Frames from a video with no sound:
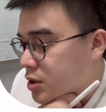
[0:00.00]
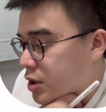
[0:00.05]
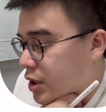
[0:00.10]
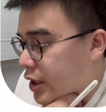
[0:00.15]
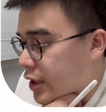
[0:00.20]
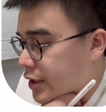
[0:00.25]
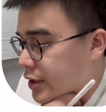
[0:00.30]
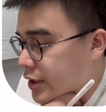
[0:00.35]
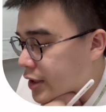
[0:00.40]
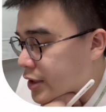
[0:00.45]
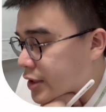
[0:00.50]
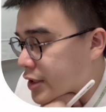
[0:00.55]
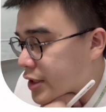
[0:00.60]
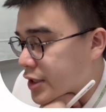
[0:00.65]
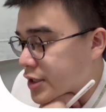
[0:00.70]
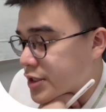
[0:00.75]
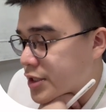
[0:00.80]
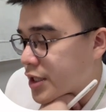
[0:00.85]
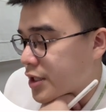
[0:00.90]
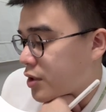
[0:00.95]
And then
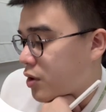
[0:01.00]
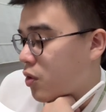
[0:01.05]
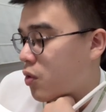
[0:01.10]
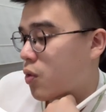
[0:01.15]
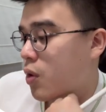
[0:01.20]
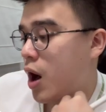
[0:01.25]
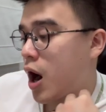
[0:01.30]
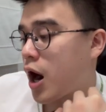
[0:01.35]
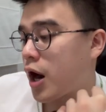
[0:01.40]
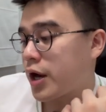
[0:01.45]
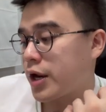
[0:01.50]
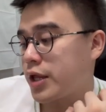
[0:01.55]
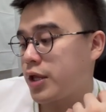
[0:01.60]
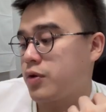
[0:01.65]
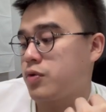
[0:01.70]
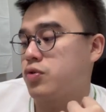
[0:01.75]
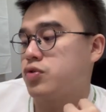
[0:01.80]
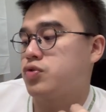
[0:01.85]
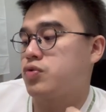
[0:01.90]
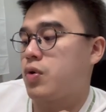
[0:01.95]
they say OR
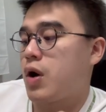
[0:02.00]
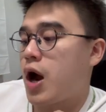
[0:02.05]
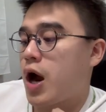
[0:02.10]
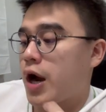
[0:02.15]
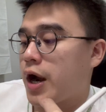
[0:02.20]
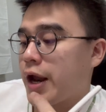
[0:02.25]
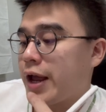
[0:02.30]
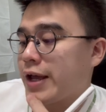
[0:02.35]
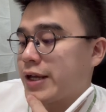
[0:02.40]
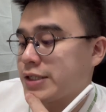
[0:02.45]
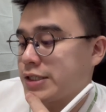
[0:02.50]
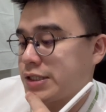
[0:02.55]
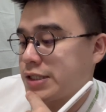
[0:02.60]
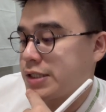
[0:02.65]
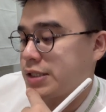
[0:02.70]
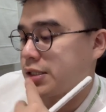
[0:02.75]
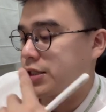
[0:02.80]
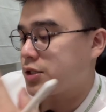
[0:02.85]
equals to RS.